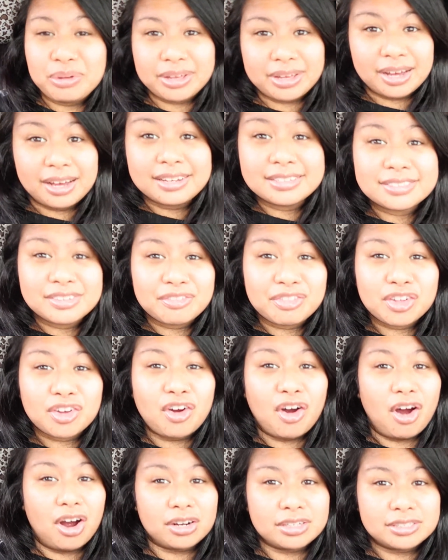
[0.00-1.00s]
because of the
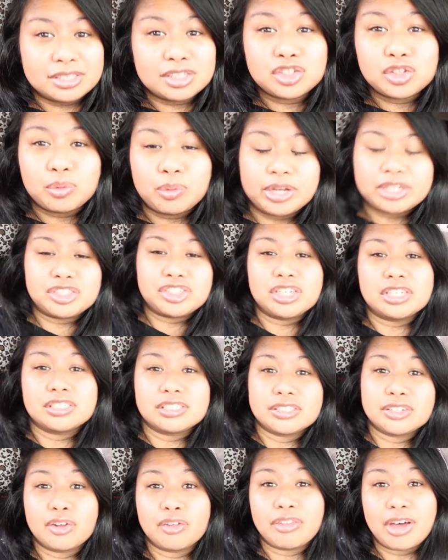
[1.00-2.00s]
car situation
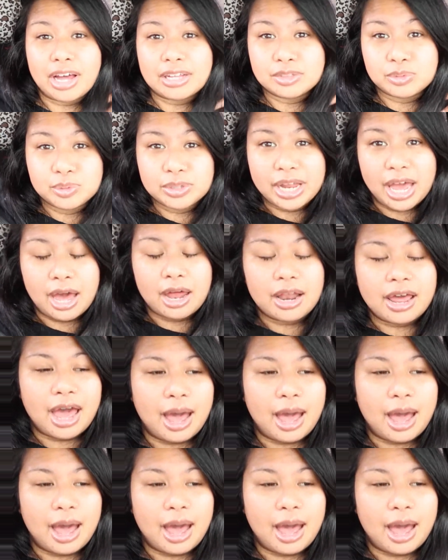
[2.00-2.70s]
so that's what had